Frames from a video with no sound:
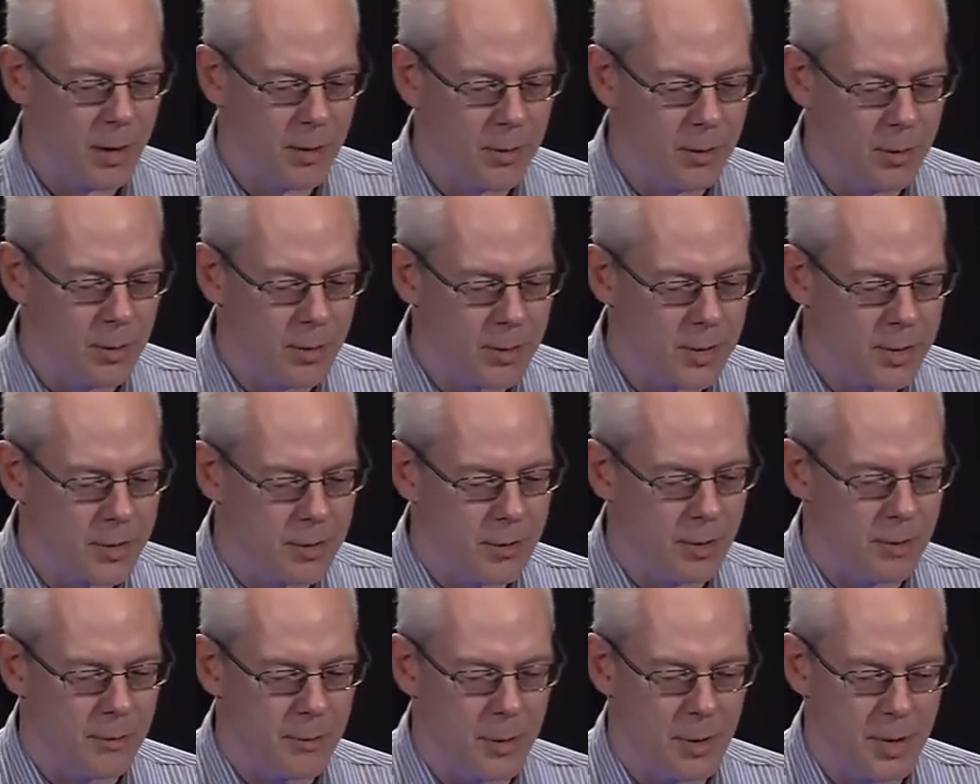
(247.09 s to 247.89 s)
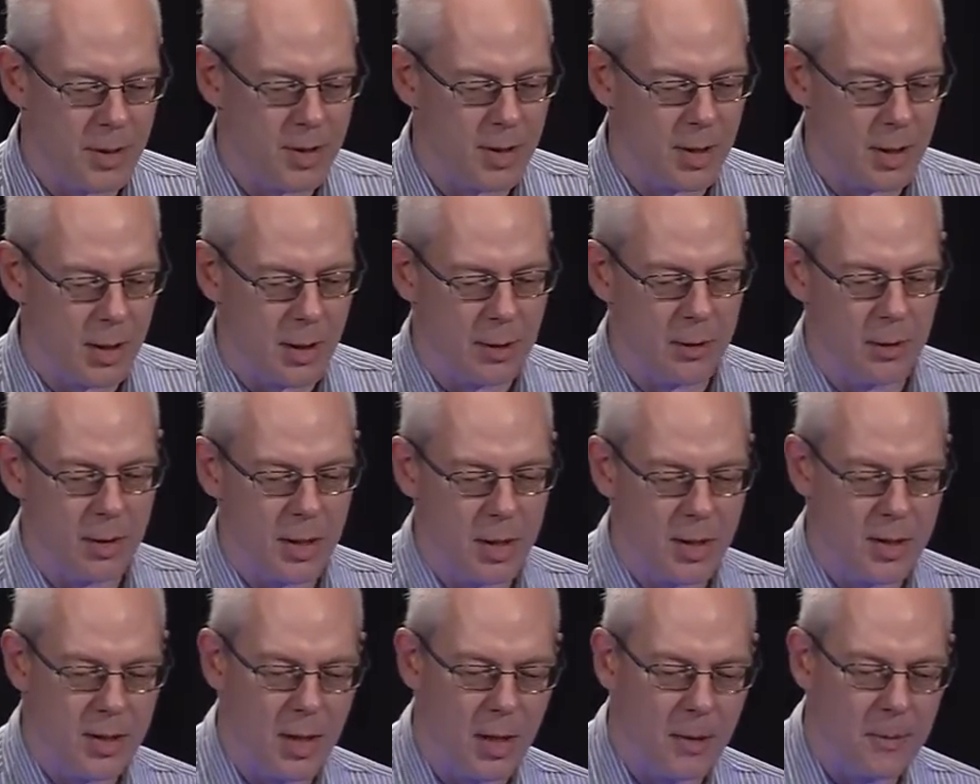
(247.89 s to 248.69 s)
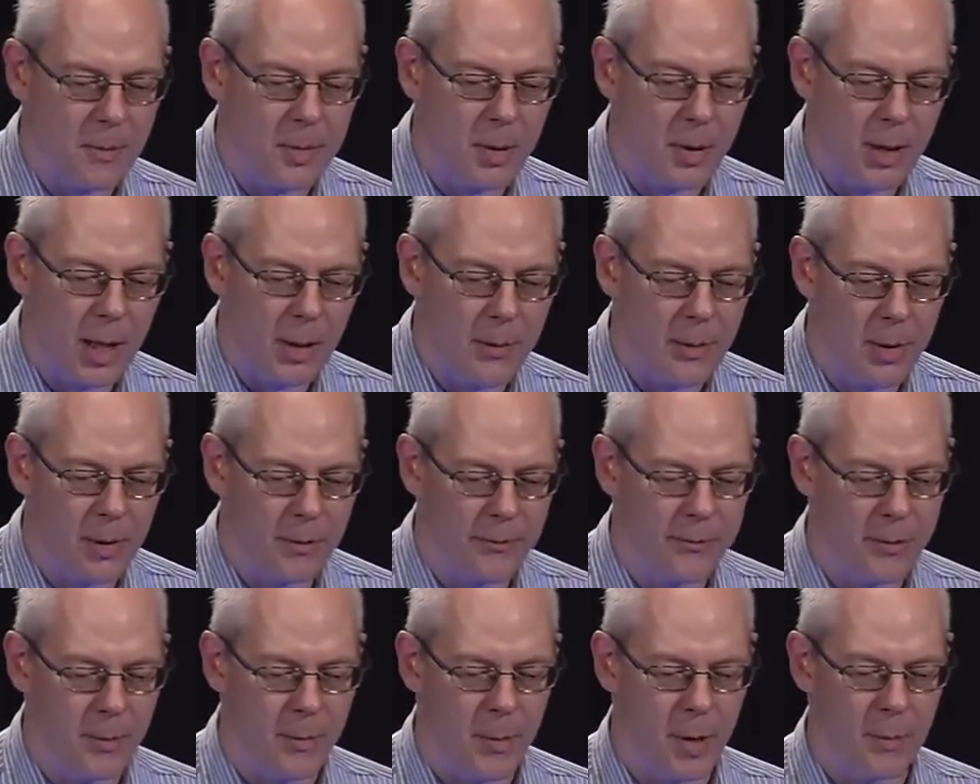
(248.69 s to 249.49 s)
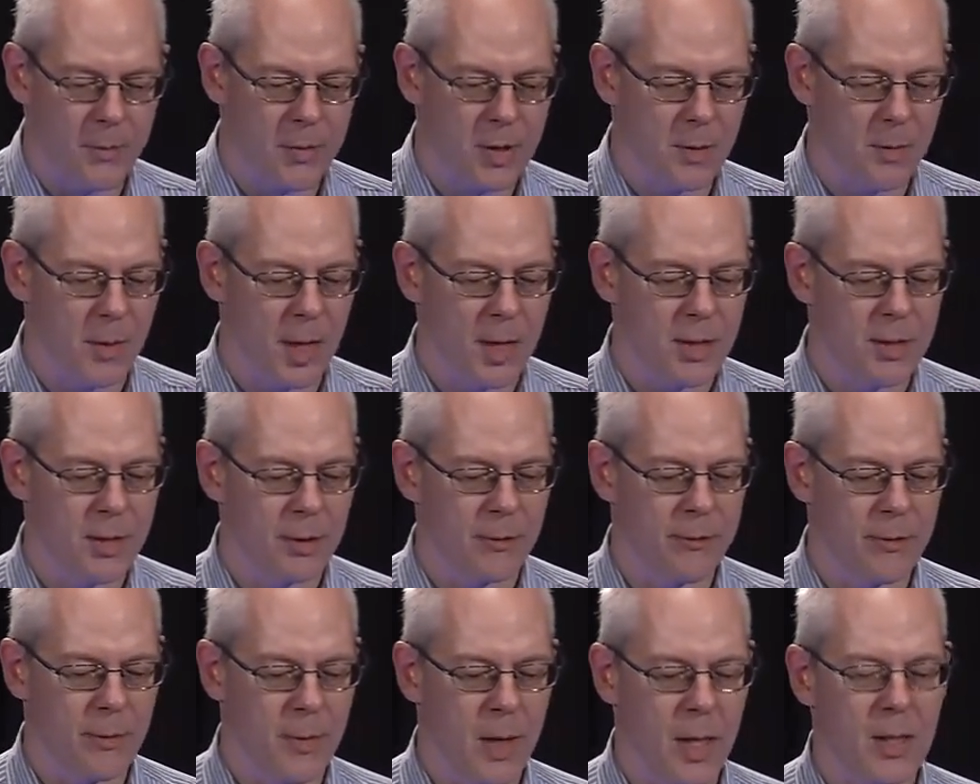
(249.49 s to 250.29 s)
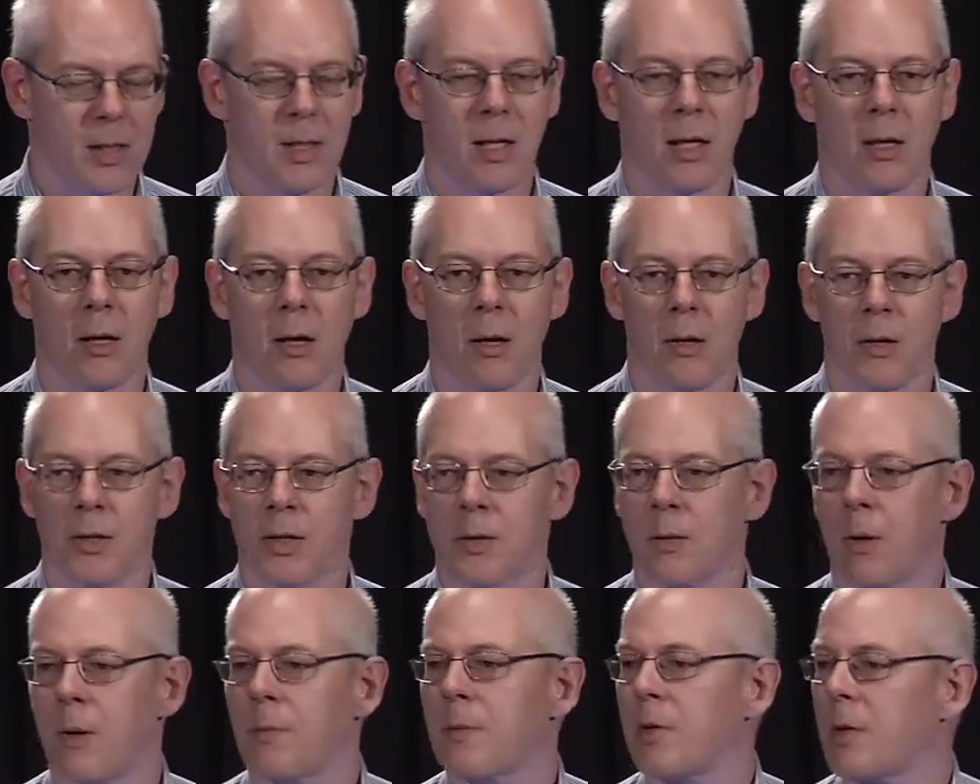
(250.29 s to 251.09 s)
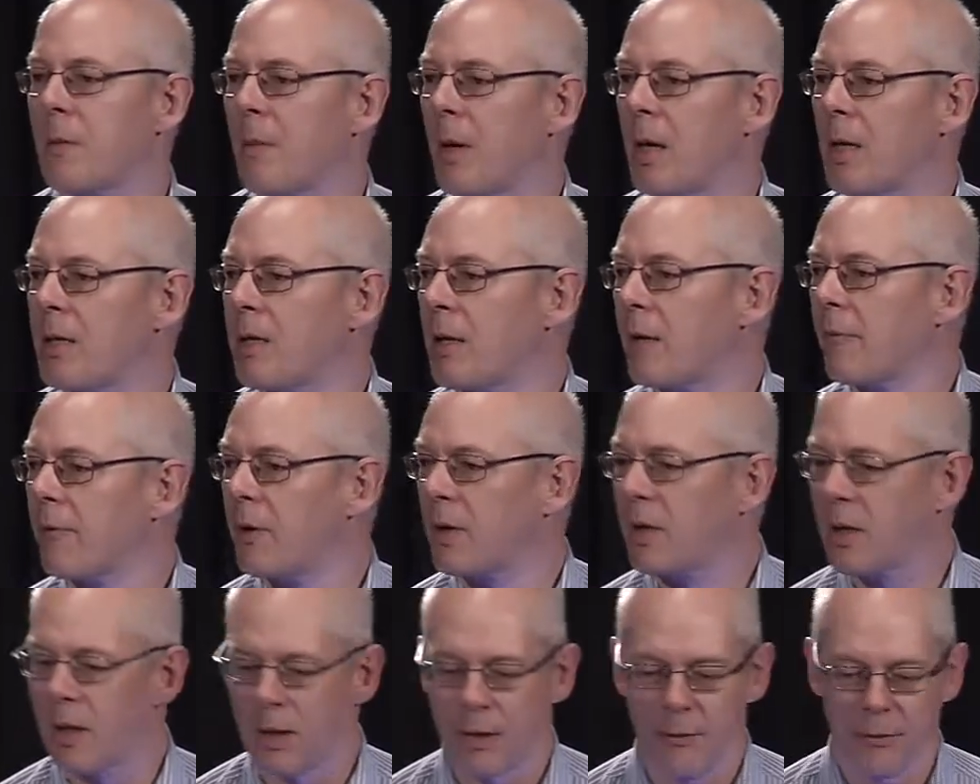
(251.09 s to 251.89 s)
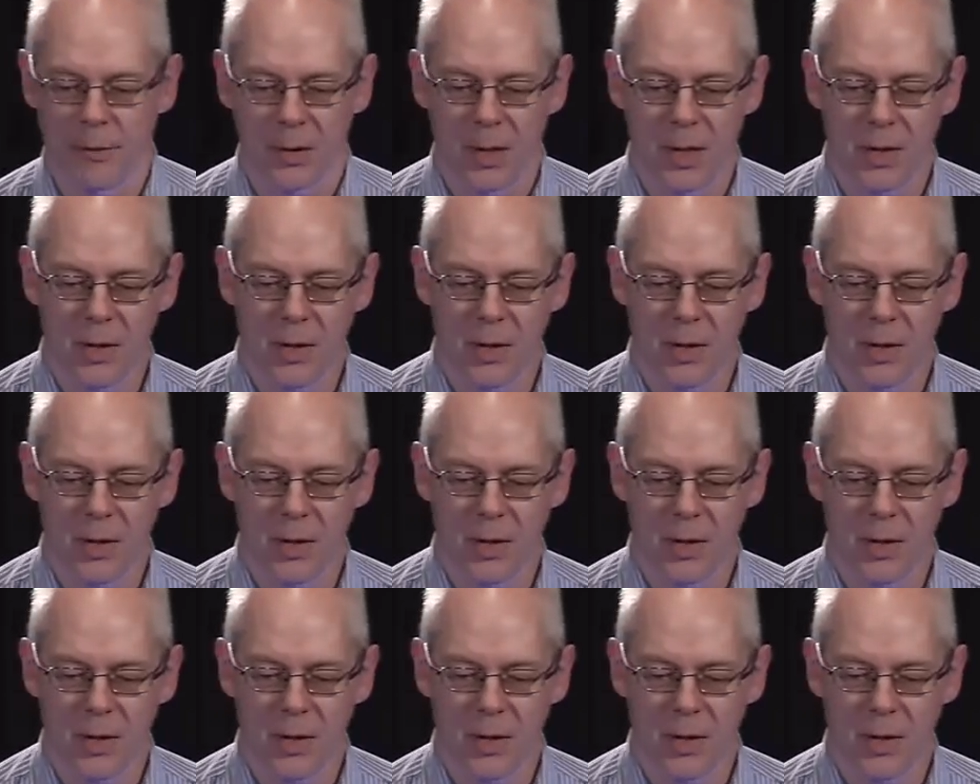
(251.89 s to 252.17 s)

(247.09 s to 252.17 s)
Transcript: Nordstrom was a good example. They went from optimizing from IT cost to optimizing for delivery